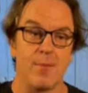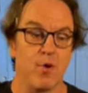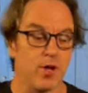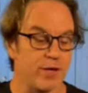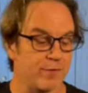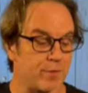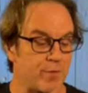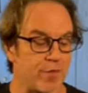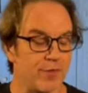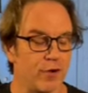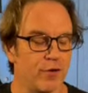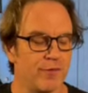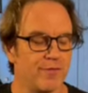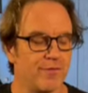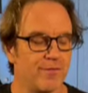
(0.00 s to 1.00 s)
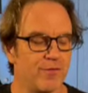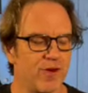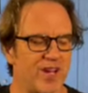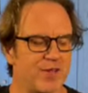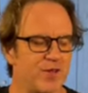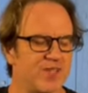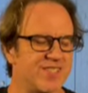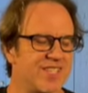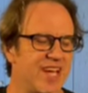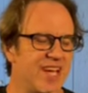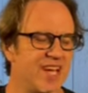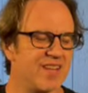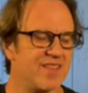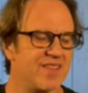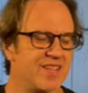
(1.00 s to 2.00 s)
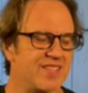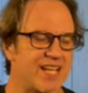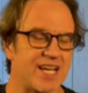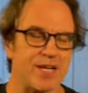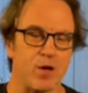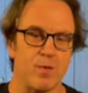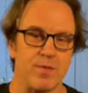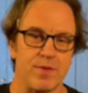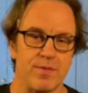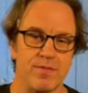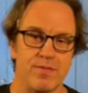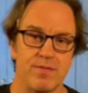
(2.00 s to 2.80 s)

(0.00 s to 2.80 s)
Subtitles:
pulling from the 3rd fret to the 2nd, then 2nd open.